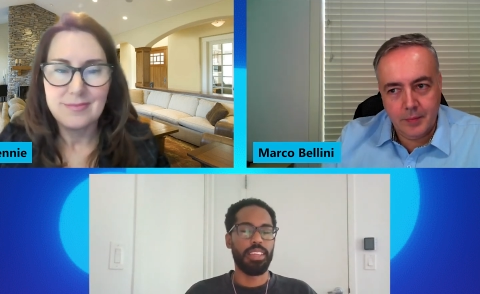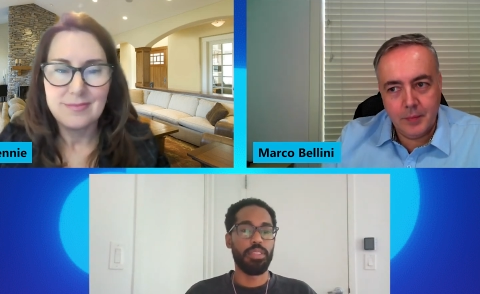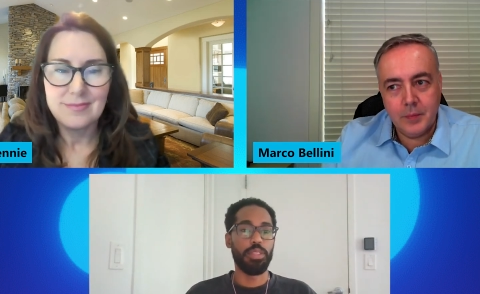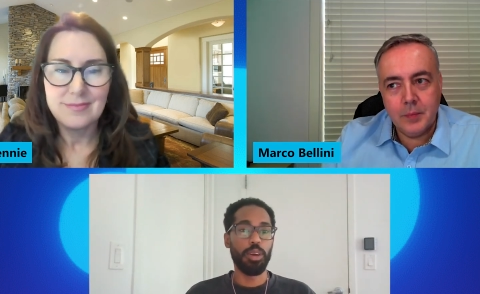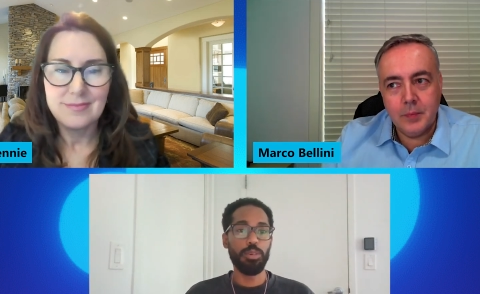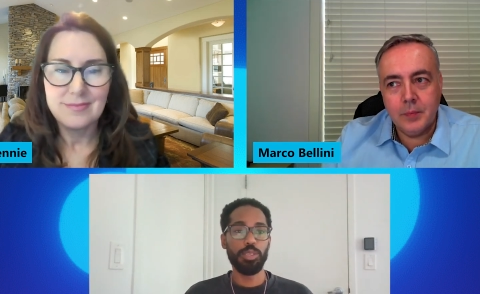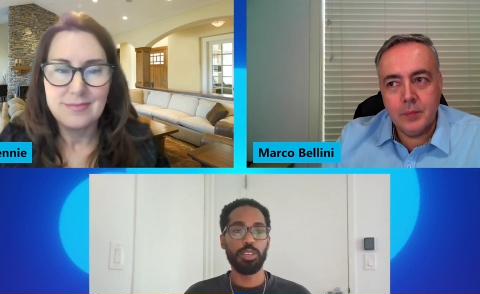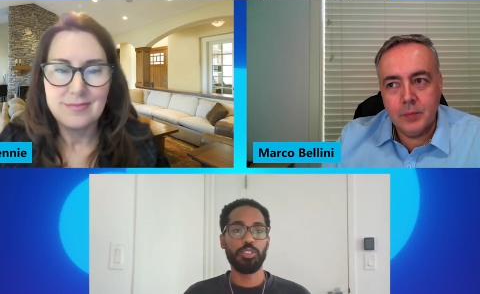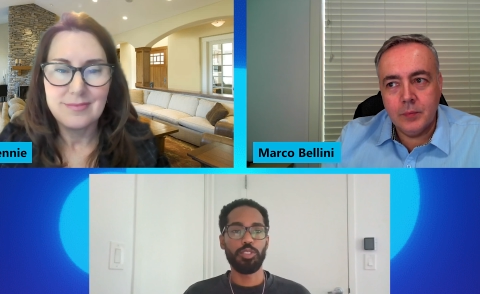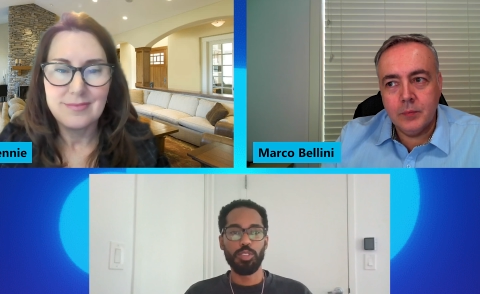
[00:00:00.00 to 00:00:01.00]
Speaker 1: Those
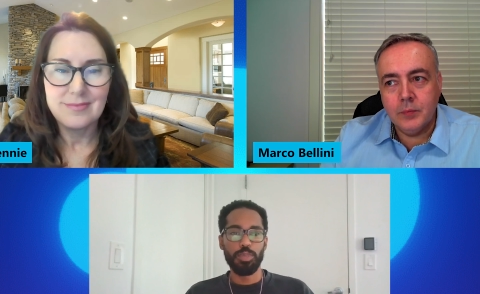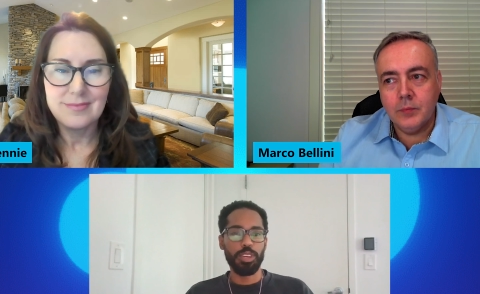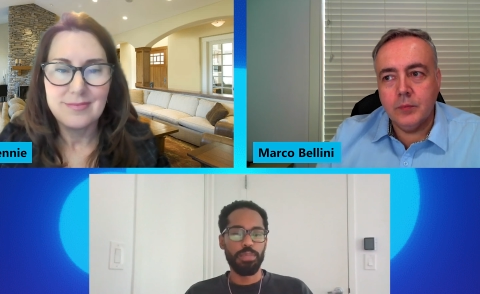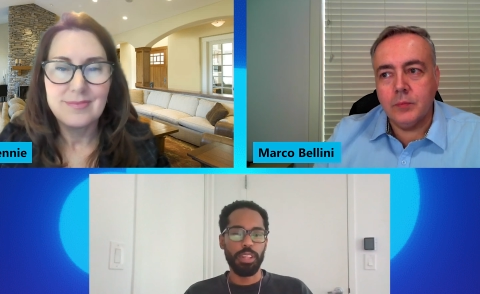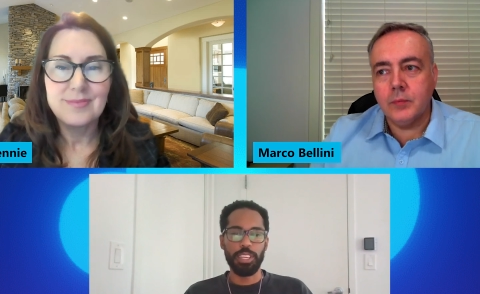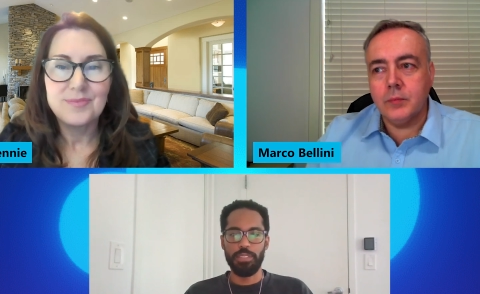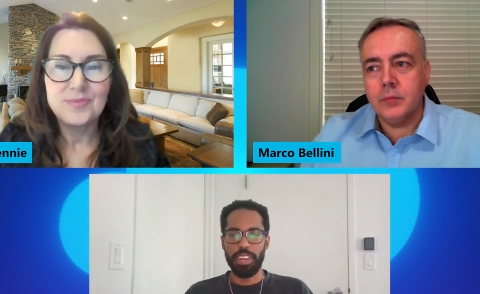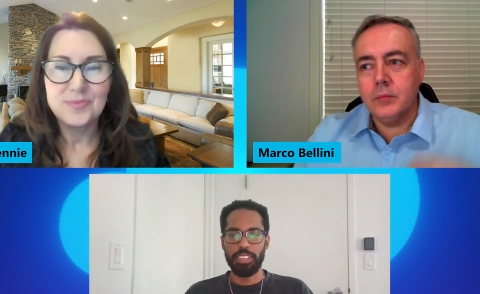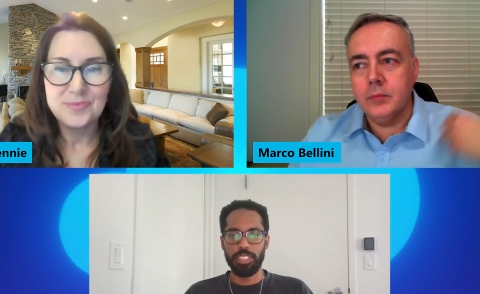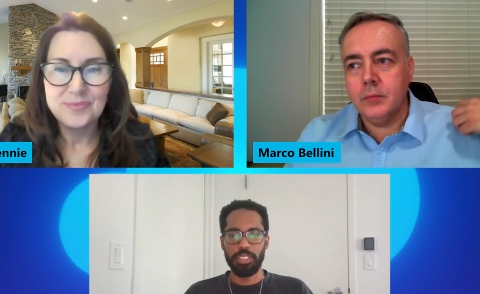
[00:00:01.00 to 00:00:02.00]
are super compelling
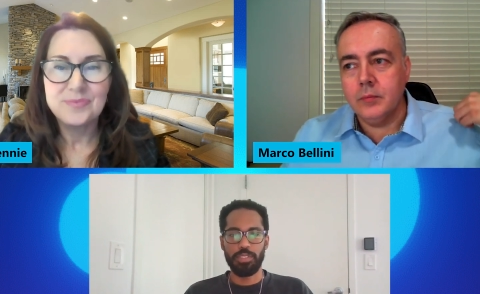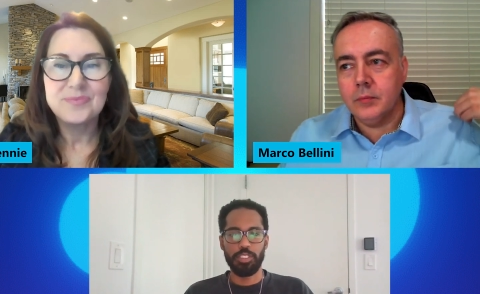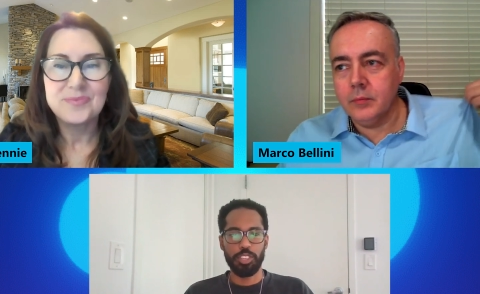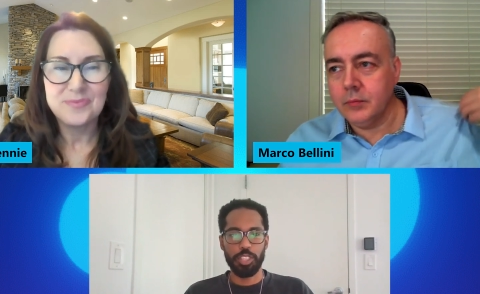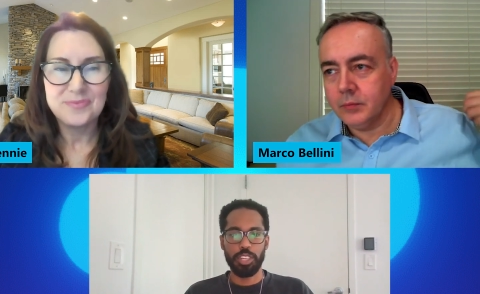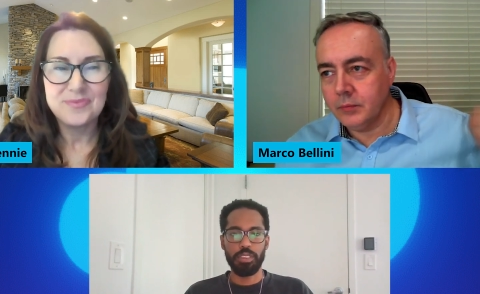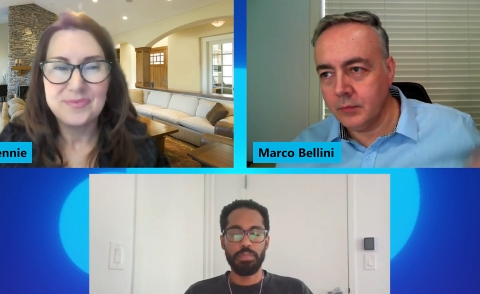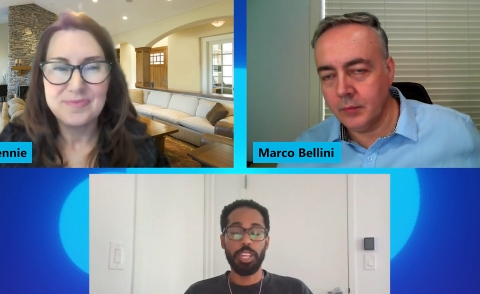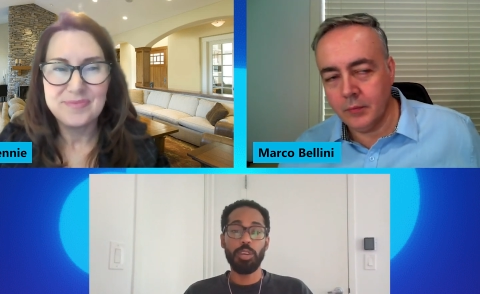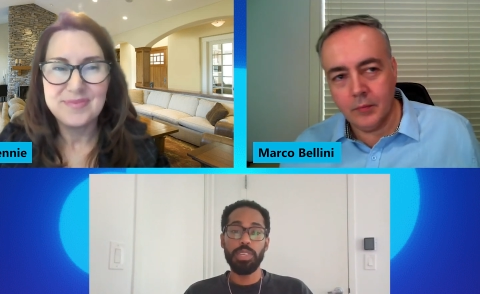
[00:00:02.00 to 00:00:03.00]
advantages for sure.
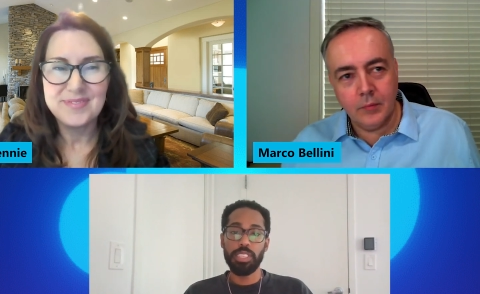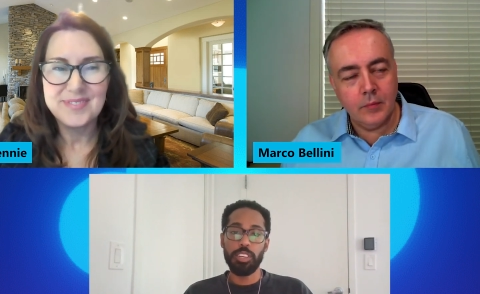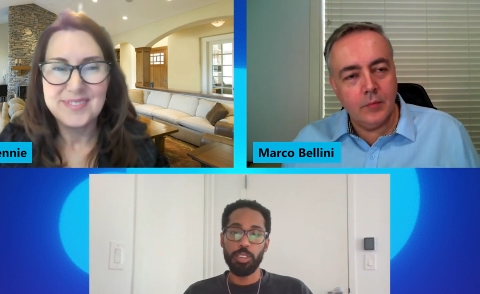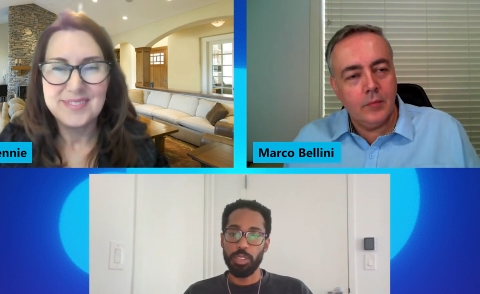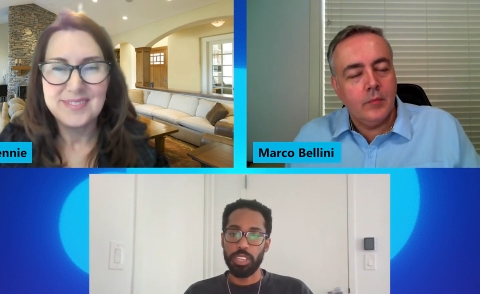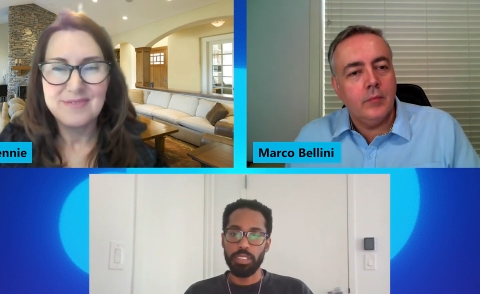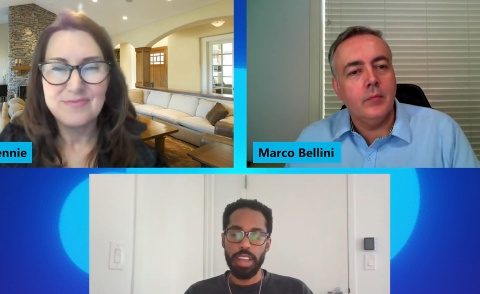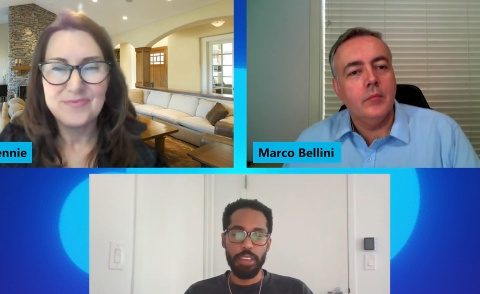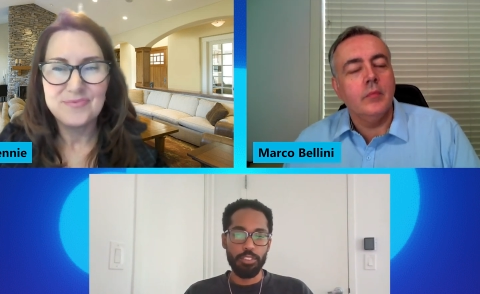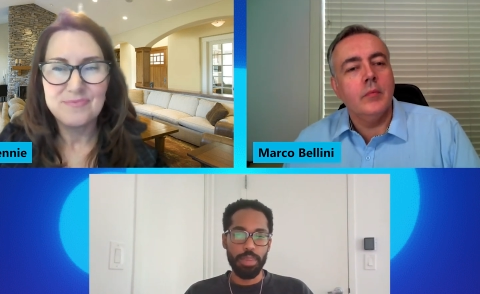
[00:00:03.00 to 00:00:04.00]
But like we said earlier,
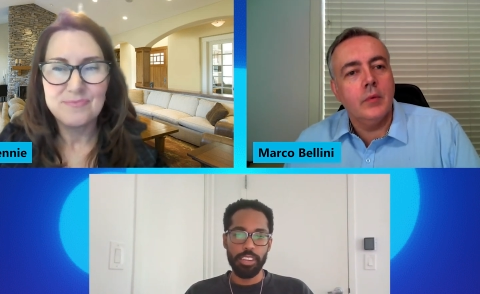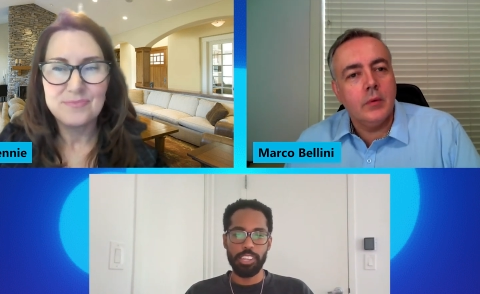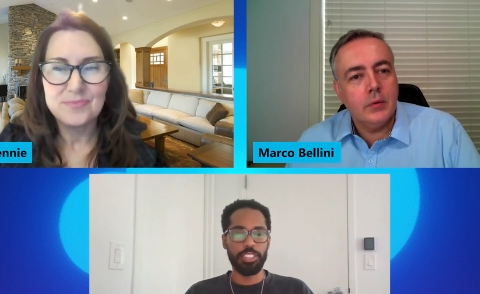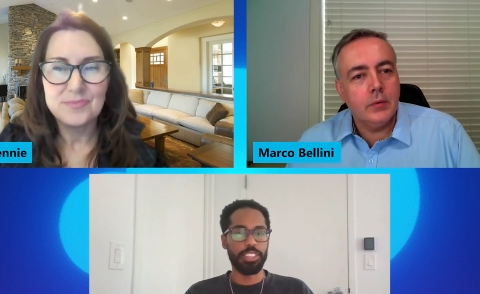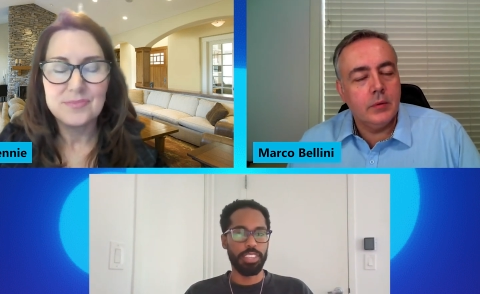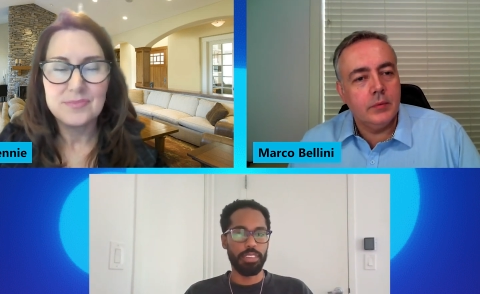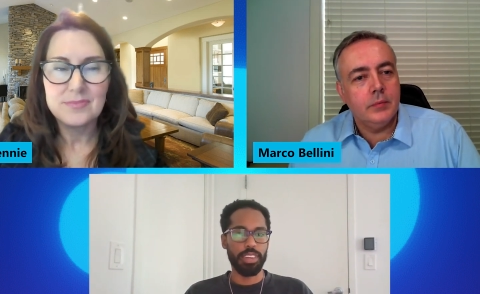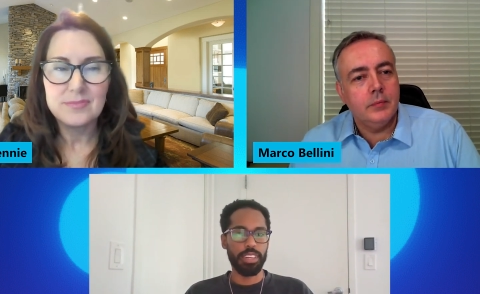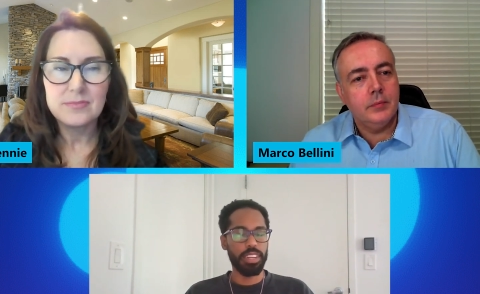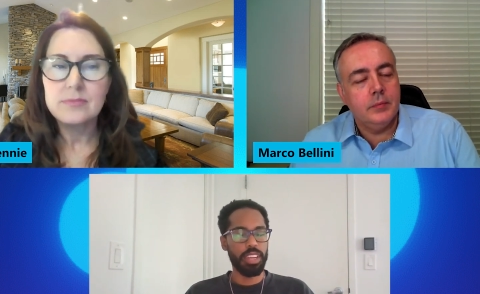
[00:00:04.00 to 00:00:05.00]
every migration is
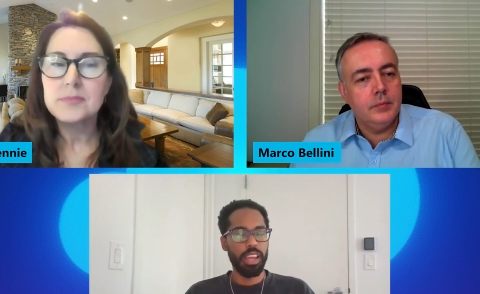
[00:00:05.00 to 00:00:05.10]
different.